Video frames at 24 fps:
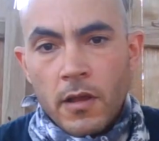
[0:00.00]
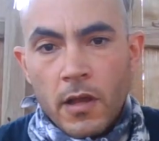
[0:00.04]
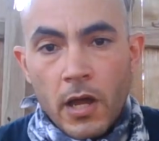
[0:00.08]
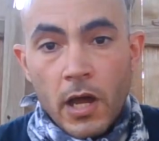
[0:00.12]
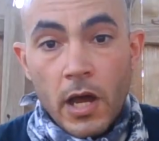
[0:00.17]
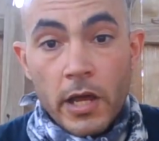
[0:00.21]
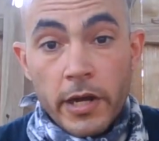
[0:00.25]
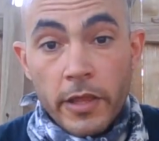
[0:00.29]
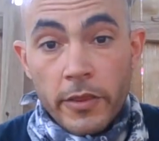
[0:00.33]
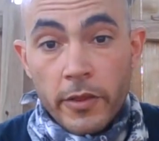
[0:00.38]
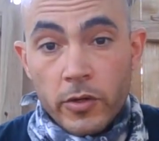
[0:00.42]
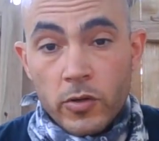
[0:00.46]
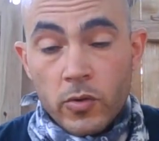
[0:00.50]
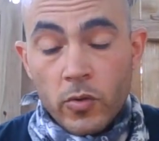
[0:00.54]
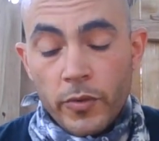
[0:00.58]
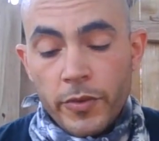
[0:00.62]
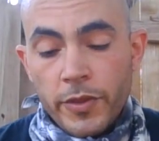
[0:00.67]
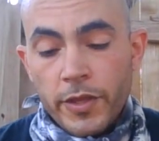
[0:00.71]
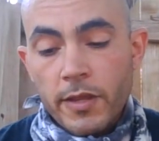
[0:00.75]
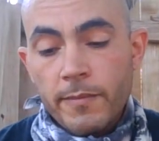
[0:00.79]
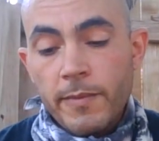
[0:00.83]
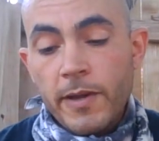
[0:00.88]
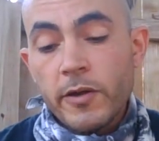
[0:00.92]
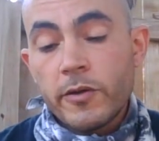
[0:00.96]
Another cool
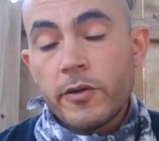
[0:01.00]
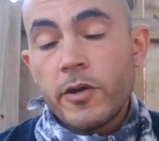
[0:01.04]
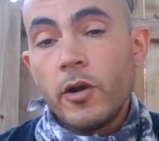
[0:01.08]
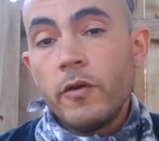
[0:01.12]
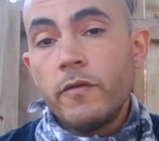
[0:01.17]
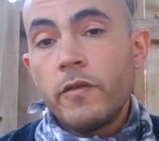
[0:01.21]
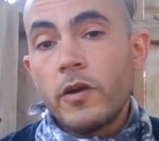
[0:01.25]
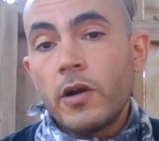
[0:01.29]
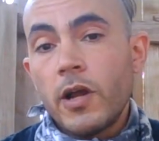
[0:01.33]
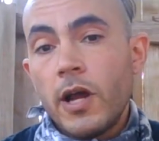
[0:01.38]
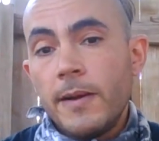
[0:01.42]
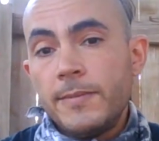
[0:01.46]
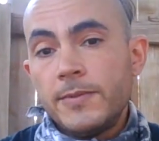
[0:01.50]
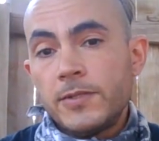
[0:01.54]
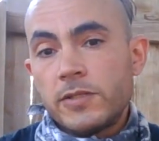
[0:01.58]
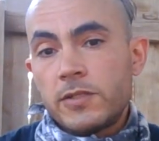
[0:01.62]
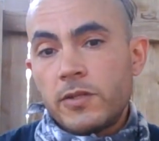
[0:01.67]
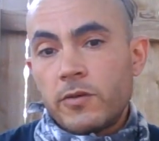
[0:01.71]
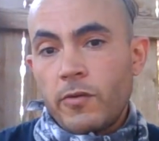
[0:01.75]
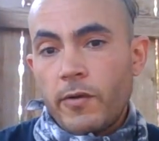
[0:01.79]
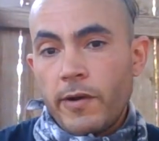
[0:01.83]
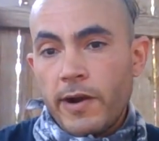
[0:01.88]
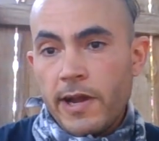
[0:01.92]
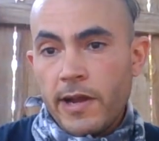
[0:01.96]
thing about Covert Ops
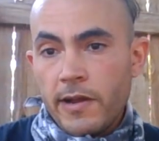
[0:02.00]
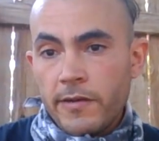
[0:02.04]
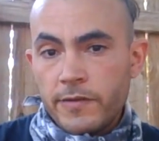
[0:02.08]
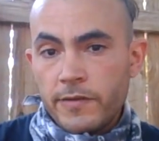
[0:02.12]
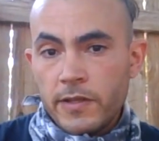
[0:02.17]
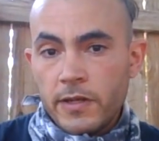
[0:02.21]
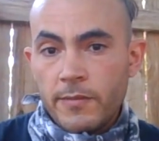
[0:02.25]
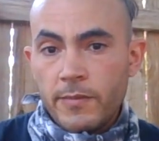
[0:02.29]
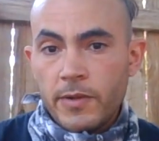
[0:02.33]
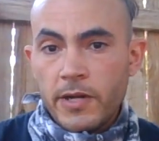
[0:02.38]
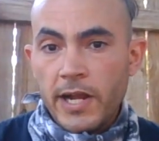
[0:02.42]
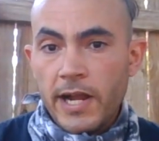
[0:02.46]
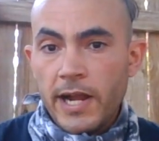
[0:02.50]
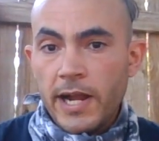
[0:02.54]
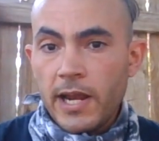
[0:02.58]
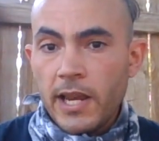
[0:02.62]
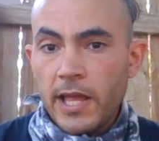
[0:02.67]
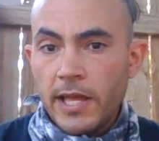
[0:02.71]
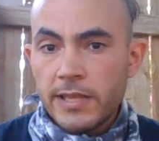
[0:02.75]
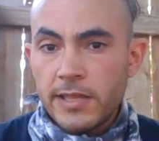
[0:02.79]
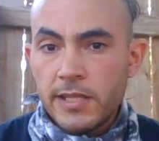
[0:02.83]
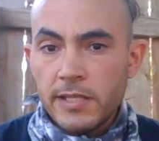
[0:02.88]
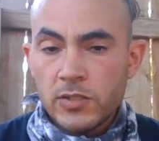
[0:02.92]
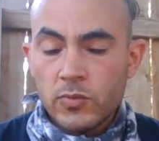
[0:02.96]
Craft, and I'm going to
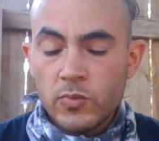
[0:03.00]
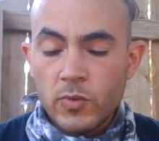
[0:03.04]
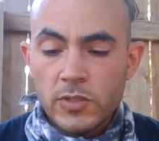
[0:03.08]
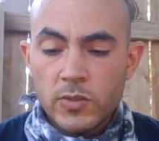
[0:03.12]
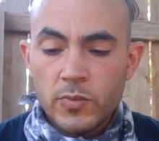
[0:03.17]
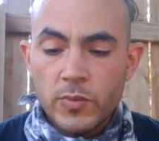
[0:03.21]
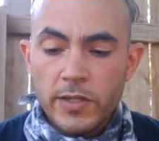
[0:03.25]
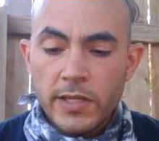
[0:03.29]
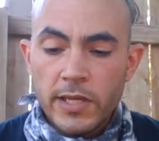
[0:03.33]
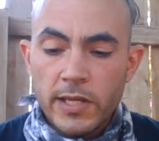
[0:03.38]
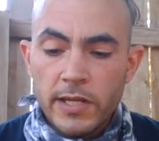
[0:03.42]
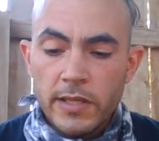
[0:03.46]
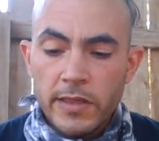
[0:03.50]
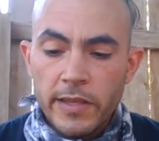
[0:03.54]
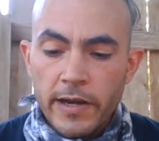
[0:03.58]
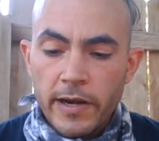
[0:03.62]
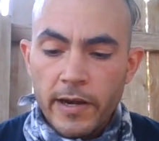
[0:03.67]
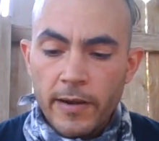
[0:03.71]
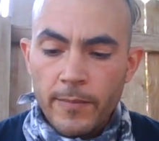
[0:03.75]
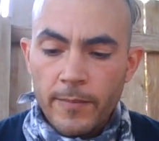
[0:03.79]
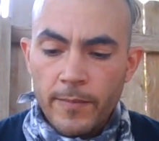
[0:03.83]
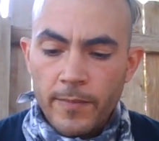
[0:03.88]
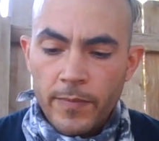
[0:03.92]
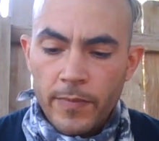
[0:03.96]
highlight this once we get in there,